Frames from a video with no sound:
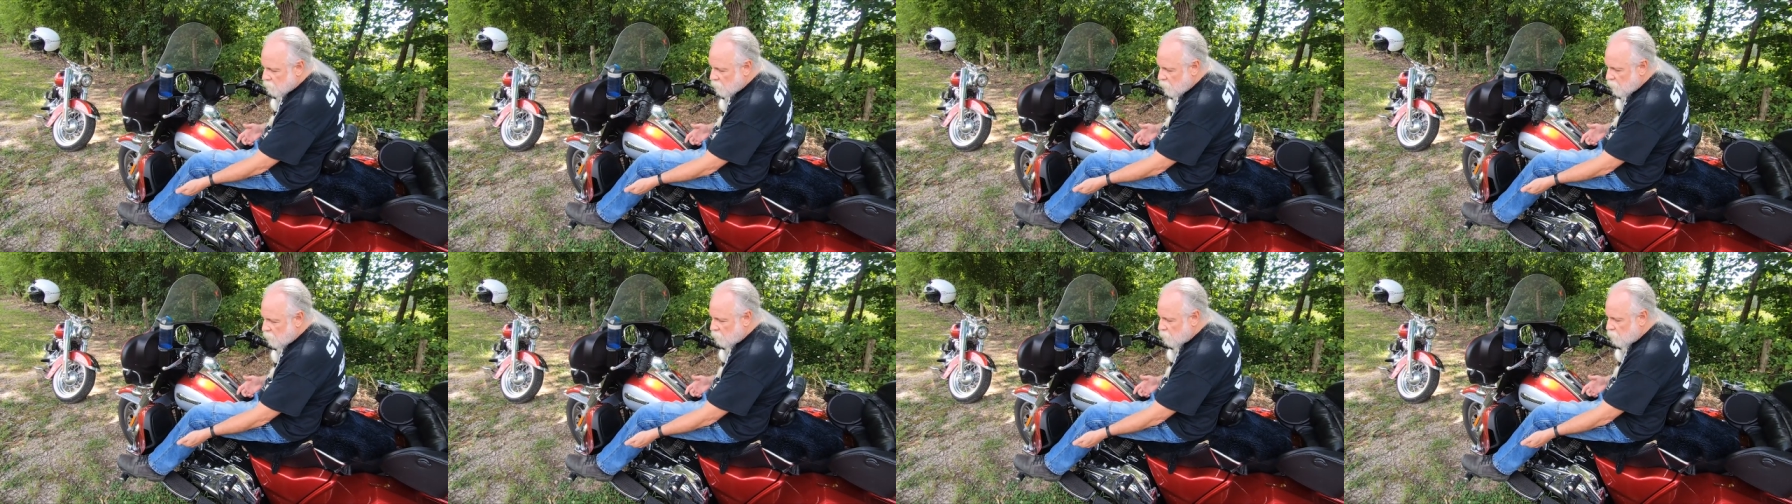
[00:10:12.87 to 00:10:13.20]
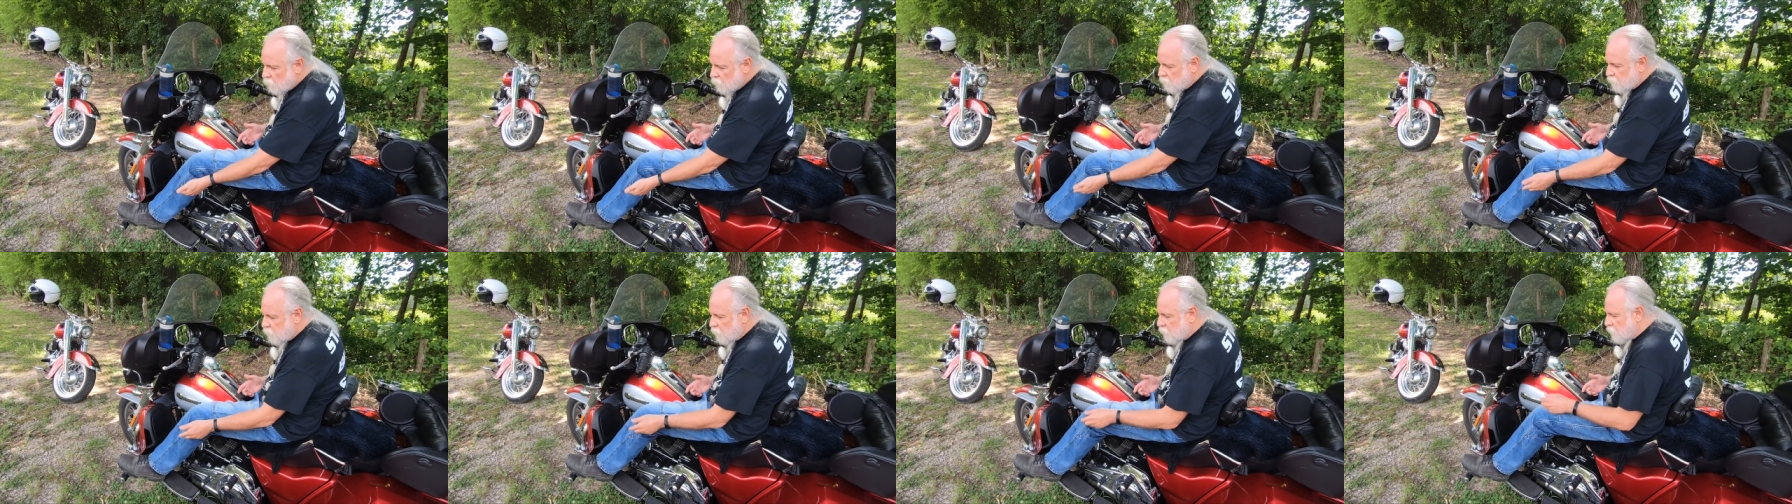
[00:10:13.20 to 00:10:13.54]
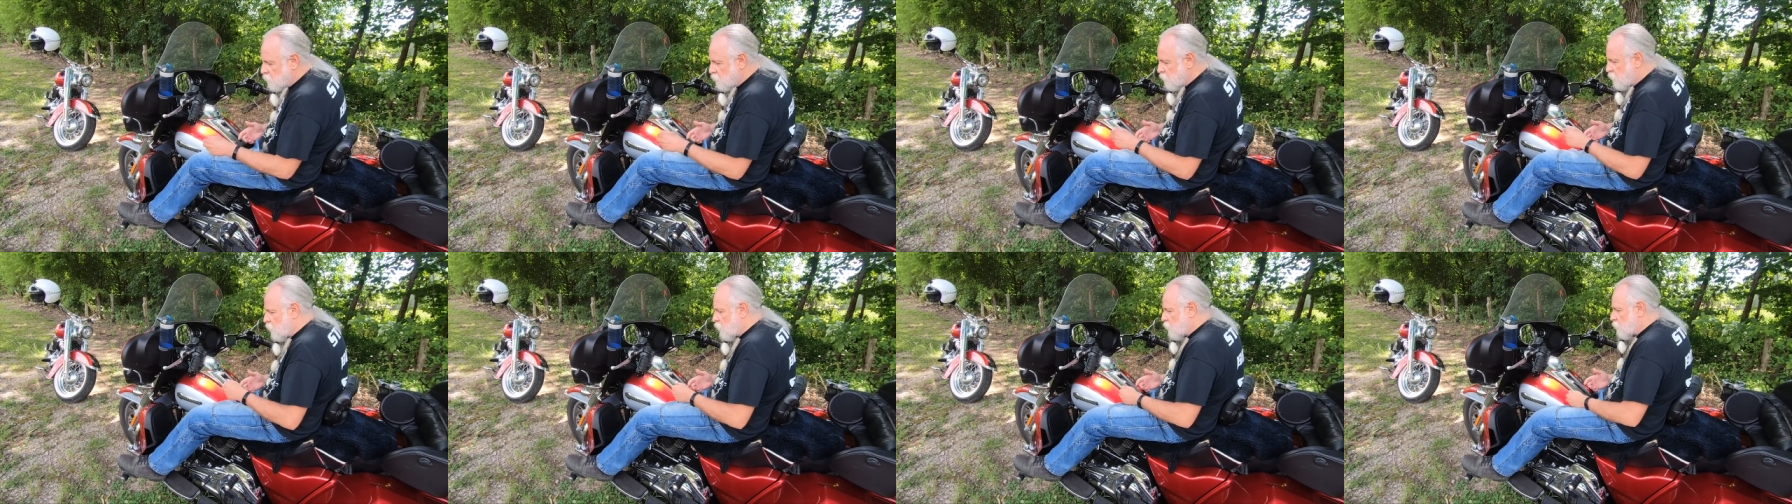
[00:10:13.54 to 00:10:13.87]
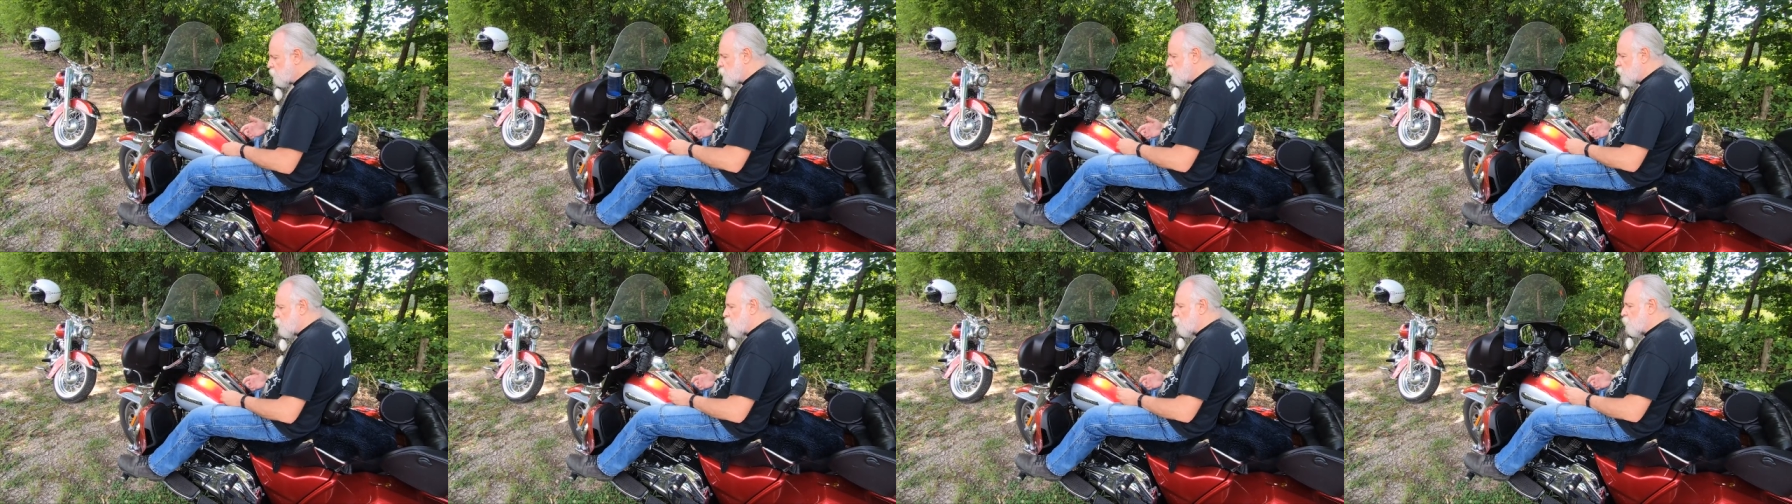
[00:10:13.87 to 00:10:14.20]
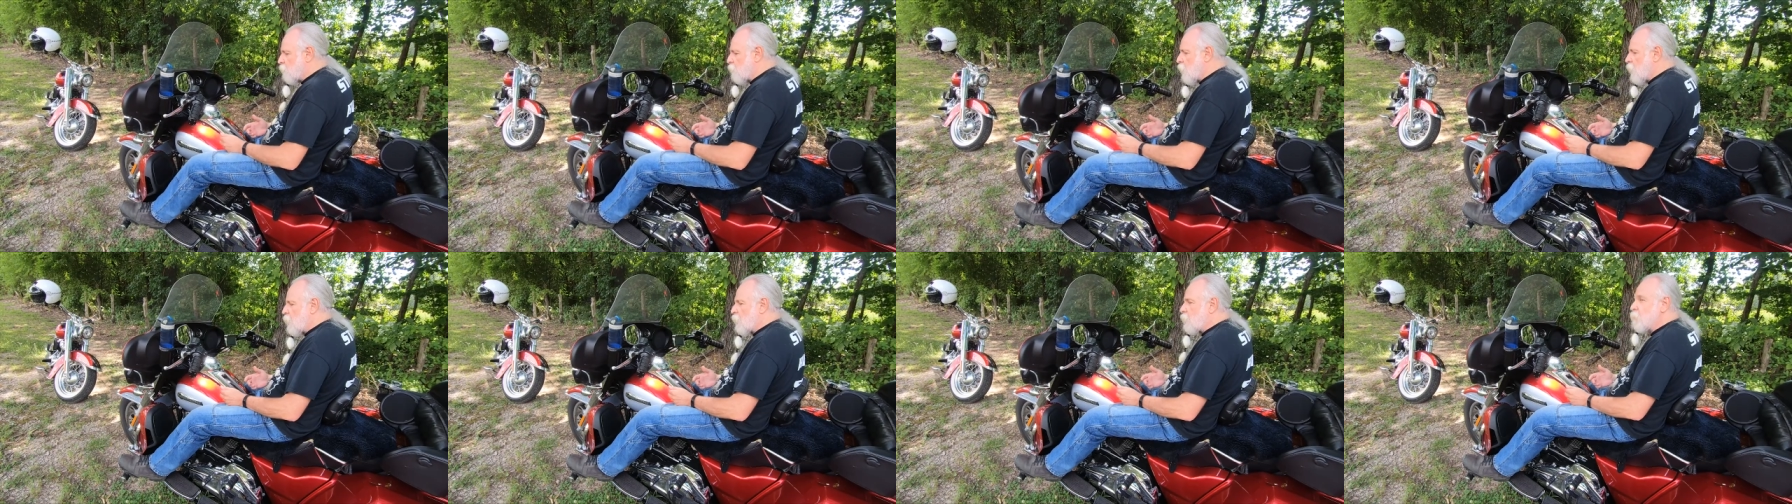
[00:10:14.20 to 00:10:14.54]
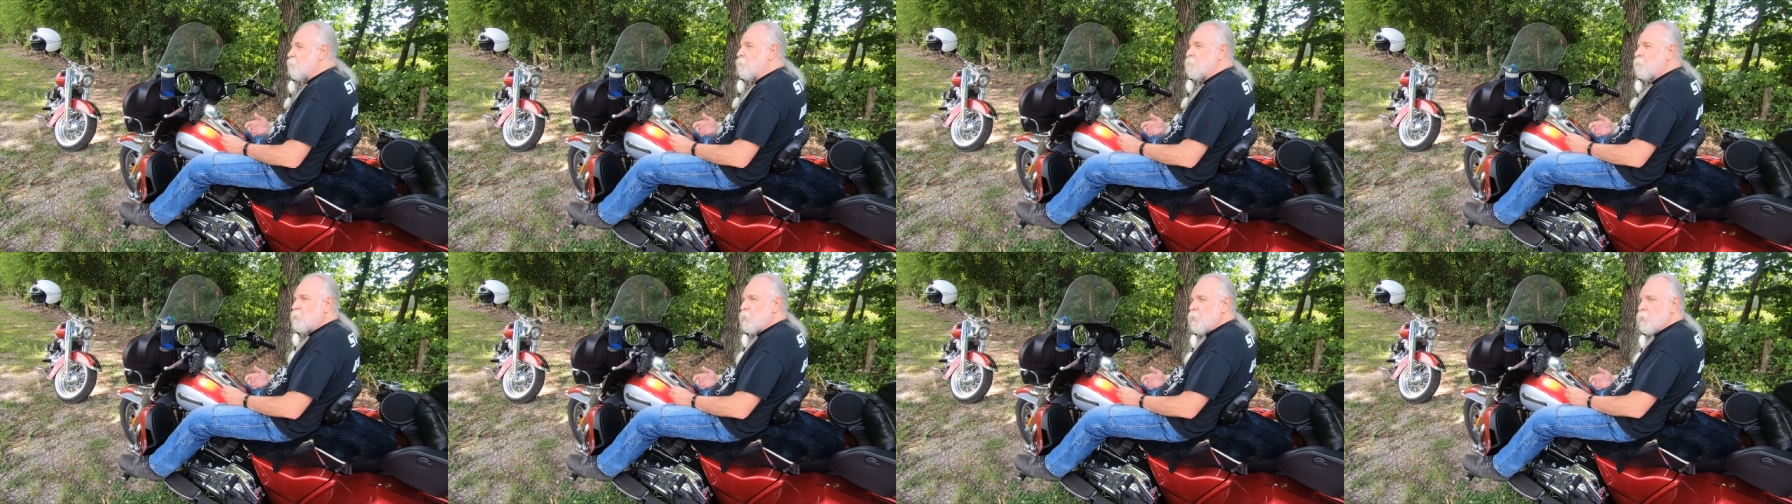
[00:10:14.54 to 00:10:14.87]
I don't know if you can see under there, I
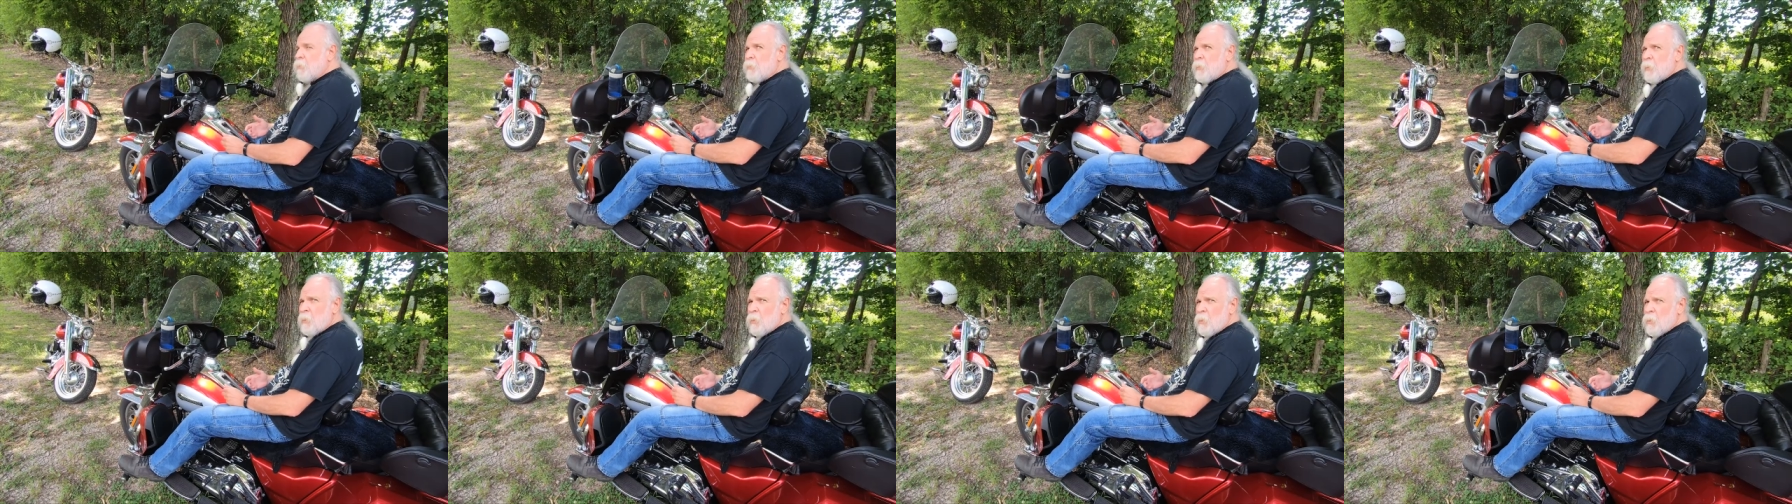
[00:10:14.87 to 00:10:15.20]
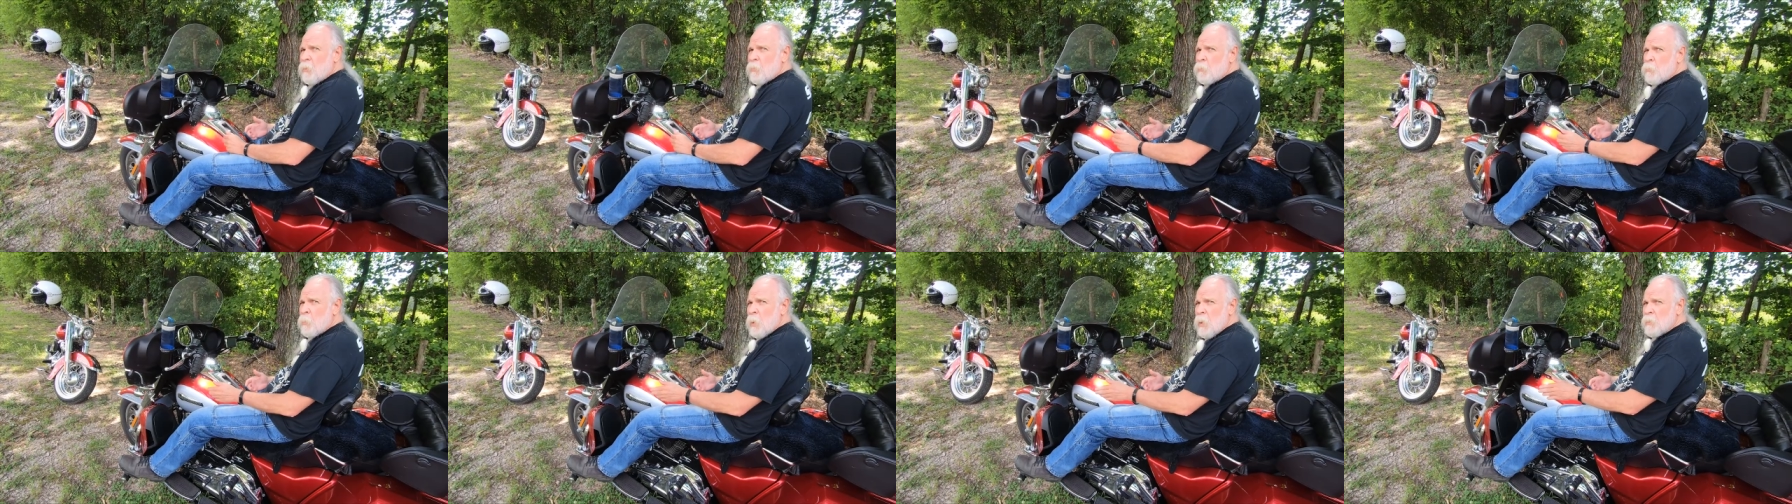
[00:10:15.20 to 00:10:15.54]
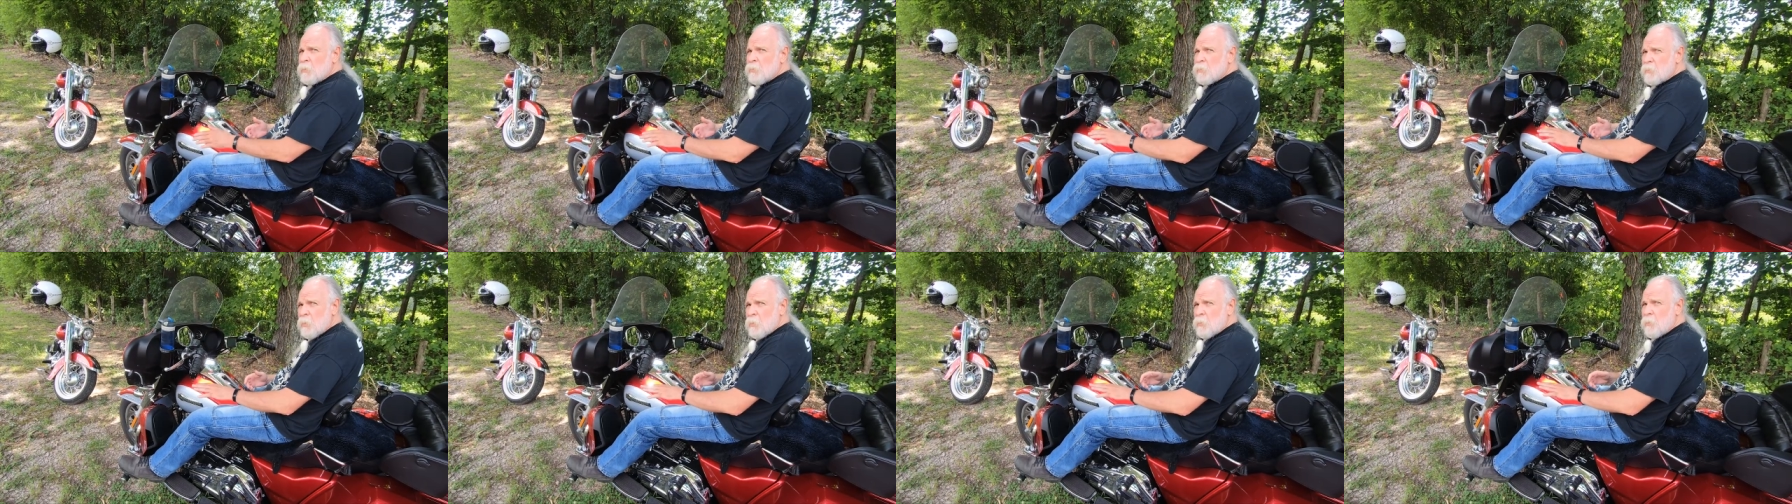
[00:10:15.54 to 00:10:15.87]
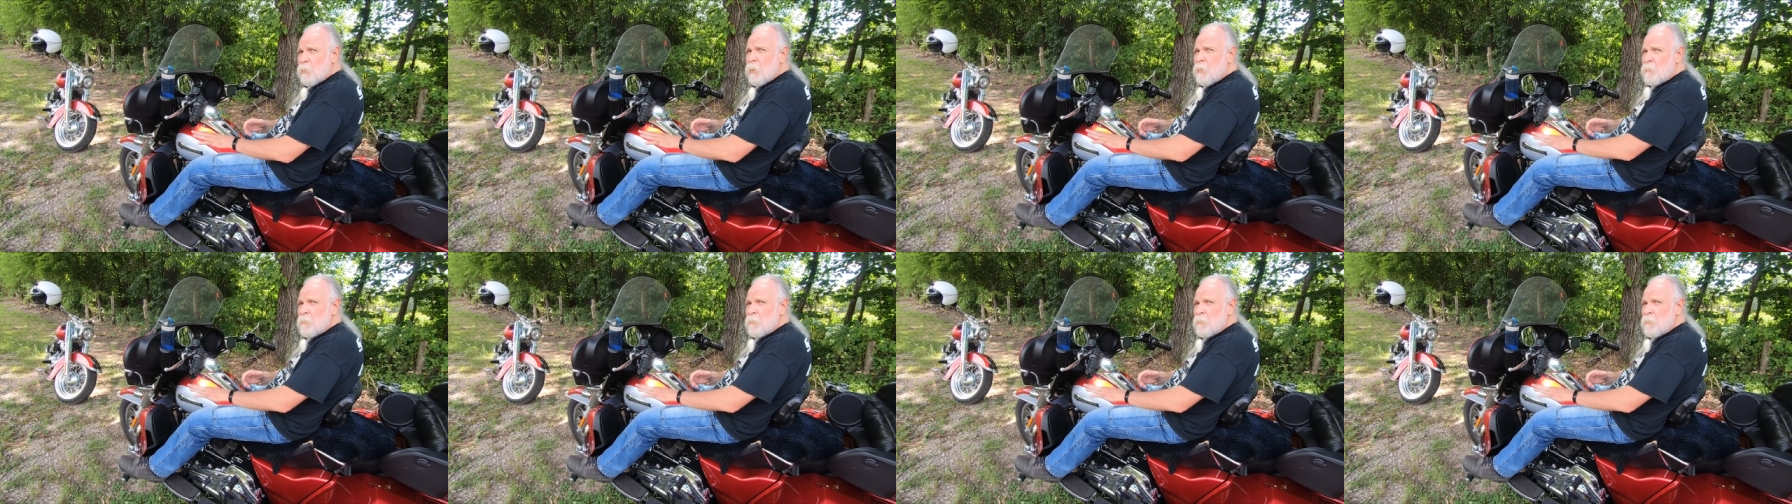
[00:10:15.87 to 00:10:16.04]
can feel the heel rest there